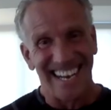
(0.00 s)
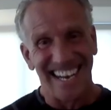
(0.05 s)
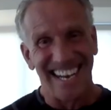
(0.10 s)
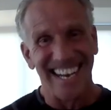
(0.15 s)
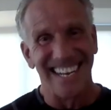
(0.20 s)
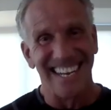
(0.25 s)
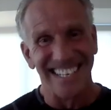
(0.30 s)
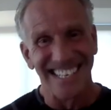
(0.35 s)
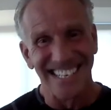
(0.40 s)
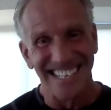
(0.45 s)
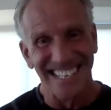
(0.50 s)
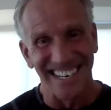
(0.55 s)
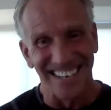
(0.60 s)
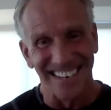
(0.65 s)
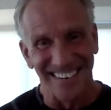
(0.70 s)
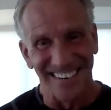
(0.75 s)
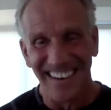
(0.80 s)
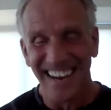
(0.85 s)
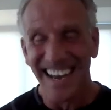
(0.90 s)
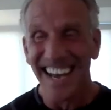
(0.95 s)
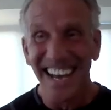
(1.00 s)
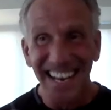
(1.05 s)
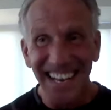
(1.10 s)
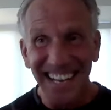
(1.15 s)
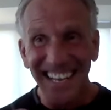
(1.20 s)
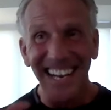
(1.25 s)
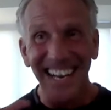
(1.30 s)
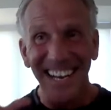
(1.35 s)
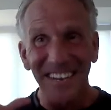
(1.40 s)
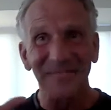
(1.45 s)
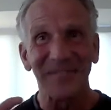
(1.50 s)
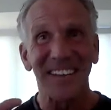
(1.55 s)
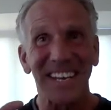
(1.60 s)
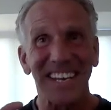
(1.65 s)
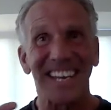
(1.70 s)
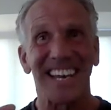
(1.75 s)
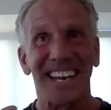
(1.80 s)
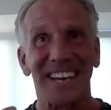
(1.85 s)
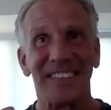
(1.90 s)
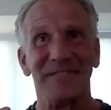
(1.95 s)
And so then it
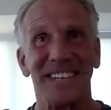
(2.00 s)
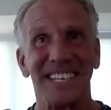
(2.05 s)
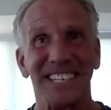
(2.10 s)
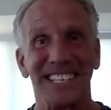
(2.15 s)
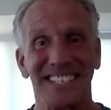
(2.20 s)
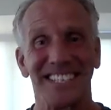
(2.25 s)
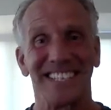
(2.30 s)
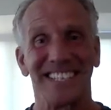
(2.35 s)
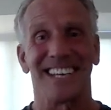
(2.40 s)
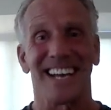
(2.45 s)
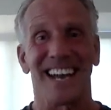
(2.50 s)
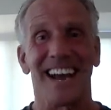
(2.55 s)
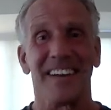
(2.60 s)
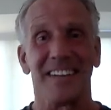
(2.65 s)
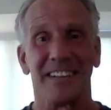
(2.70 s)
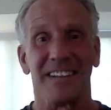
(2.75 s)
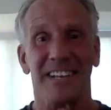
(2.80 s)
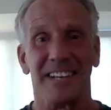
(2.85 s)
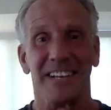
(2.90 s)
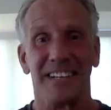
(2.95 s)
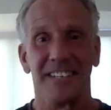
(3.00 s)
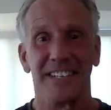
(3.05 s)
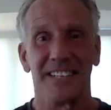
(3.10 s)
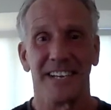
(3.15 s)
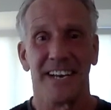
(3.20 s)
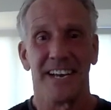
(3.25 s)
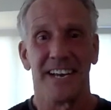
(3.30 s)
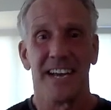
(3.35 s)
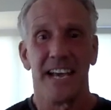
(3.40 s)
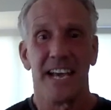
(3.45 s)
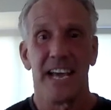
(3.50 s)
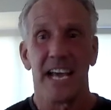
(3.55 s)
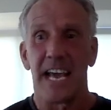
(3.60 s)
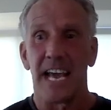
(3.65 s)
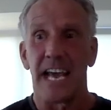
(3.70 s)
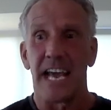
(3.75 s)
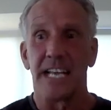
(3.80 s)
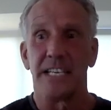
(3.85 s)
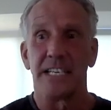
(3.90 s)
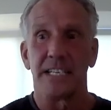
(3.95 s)
became this challenge.
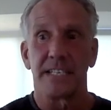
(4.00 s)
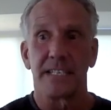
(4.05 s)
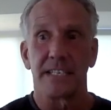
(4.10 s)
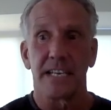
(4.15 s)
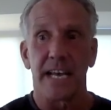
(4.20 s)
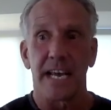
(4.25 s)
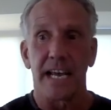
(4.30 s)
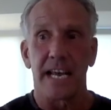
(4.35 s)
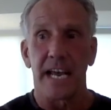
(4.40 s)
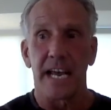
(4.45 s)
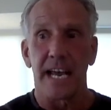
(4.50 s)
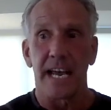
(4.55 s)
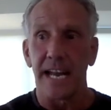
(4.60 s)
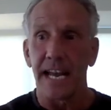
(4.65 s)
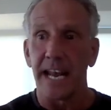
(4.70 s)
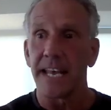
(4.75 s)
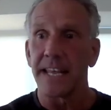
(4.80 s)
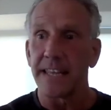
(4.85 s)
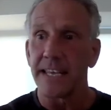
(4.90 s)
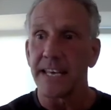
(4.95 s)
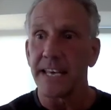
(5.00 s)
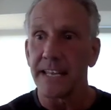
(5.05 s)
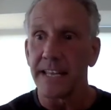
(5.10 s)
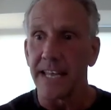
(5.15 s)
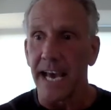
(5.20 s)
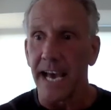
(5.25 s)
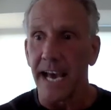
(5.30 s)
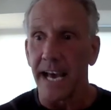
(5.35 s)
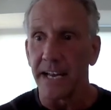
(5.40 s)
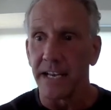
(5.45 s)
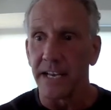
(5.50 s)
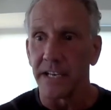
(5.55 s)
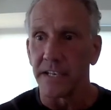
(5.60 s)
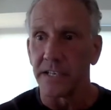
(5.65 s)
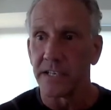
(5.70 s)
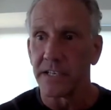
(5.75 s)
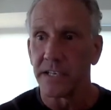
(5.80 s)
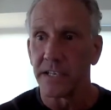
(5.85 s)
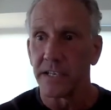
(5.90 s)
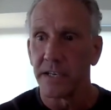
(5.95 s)
And I think that
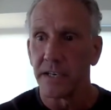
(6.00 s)
is